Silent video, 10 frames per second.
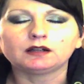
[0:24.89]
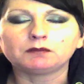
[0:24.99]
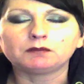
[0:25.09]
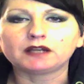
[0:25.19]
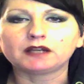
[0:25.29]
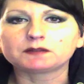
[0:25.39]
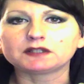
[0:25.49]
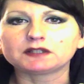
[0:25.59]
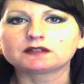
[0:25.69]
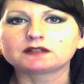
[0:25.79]
my
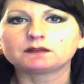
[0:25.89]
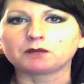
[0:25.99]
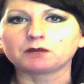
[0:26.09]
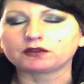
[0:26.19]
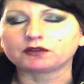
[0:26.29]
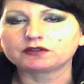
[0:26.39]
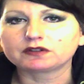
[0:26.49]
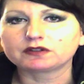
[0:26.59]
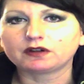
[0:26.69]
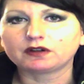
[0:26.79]
husband's
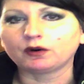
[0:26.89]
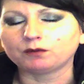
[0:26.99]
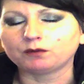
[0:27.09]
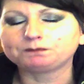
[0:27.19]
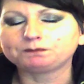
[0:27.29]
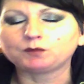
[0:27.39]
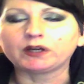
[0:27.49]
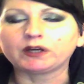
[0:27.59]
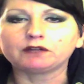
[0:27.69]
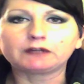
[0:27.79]
mother's home
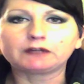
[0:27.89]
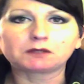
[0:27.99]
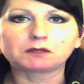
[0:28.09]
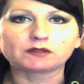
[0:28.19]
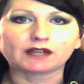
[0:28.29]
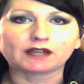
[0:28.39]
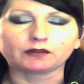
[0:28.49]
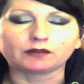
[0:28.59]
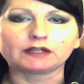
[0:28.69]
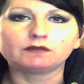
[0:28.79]
where family was
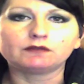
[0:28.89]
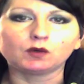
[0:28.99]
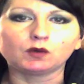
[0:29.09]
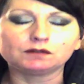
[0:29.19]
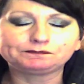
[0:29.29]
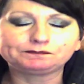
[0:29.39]
gathering for,